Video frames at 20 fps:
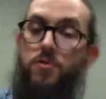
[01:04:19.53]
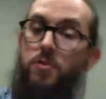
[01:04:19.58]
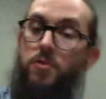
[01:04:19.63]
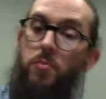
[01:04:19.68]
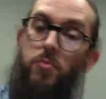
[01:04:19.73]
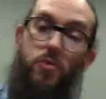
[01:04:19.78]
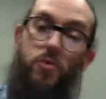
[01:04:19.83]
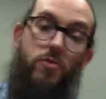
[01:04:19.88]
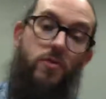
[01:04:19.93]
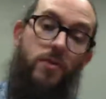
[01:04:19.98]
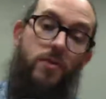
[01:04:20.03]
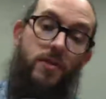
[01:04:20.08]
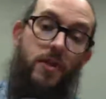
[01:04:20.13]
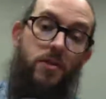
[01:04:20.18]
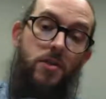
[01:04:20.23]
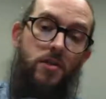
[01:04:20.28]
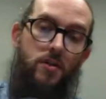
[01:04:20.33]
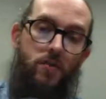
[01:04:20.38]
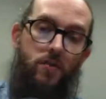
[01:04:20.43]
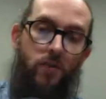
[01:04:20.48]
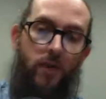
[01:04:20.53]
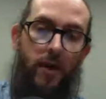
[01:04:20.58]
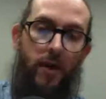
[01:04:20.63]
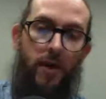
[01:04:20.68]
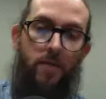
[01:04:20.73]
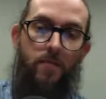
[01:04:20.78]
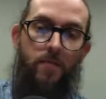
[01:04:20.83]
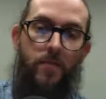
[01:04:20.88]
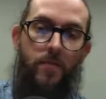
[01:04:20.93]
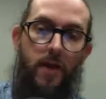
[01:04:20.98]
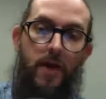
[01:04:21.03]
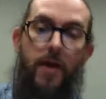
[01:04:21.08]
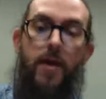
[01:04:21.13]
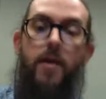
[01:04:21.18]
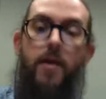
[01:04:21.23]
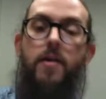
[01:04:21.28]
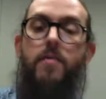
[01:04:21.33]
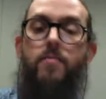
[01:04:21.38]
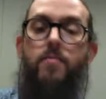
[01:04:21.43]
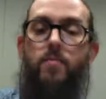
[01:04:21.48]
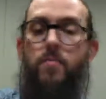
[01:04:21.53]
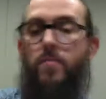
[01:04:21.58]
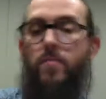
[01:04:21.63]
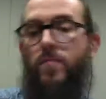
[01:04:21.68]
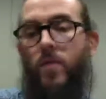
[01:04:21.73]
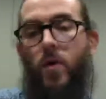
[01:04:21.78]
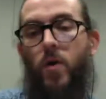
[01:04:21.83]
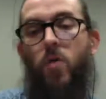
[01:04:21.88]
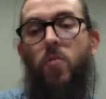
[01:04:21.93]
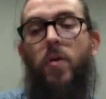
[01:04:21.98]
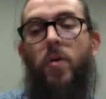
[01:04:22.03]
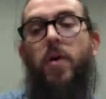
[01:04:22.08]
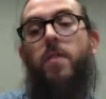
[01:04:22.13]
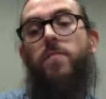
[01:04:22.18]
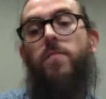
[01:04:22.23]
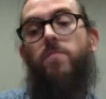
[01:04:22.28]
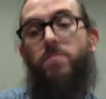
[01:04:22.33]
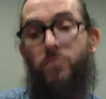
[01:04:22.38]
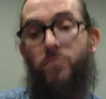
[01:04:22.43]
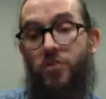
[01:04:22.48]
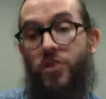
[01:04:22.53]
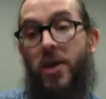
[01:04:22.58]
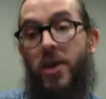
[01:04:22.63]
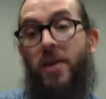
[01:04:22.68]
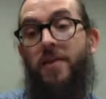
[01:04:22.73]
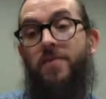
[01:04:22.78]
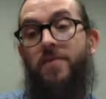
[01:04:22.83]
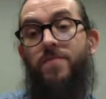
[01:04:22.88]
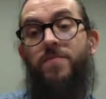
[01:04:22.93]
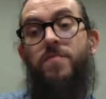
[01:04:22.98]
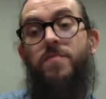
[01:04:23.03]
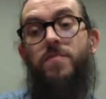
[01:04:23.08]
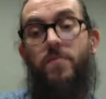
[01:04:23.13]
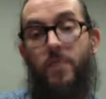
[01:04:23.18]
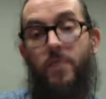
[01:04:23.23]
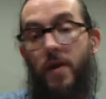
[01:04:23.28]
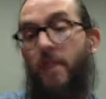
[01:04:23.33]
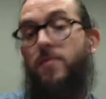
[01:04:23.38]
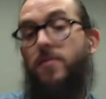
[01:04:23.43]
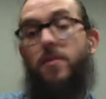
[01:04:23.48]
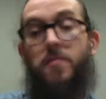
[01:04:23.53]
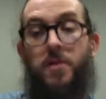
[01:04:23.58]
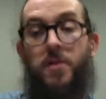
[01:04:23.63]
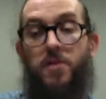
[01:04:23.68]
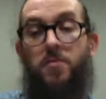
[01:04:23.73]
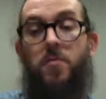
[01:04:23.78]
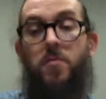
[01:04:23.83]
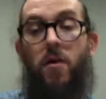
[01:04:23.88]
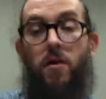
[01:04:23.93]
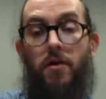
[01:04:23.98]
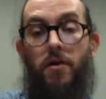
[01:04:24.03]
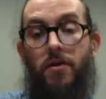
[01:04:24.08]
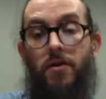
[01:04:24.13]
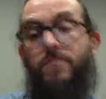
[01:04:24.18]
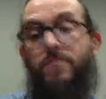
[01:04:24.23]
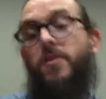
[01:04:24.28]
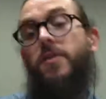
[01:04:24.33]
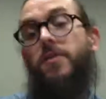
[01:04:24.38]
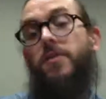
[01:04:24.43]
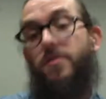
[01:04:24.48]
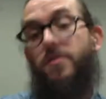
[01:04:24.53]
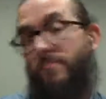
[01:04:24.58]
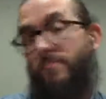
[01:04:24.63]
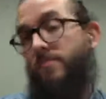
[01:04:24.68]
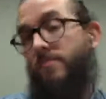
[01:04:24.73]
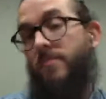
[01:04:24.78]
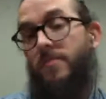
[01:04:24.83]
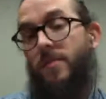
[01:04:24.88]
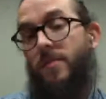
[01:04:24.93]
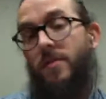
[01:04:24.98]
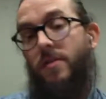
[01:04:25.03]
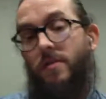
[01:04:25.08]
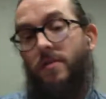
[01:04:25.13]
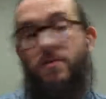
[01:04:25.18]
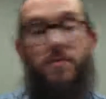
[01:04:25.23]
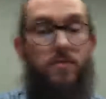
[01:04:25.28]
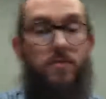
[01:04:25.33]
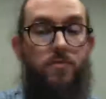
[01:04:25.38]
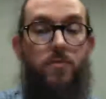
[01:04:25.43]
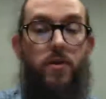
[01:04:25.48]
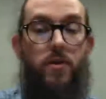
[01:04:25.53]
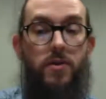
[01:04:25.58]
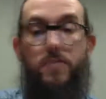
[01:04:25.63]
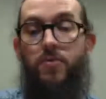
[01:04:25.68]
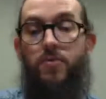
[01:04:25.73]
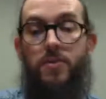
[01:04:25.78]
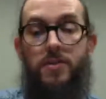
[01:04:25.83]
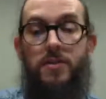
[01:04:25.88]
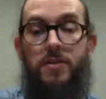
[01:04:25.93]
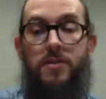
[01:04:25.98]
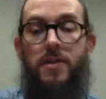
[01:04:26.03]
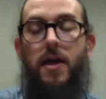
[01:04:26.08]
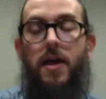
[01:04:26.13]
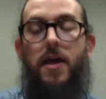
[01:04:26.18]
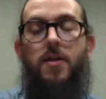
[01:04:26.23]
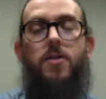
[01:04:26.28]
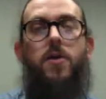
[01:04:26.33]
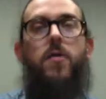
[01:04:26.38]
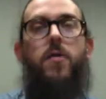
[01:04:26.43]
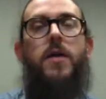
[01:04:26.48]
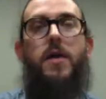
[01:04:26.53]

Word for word: some personalization if you can. Hey, comma Jane, exclamation mark. You know. This is what's inside, you know.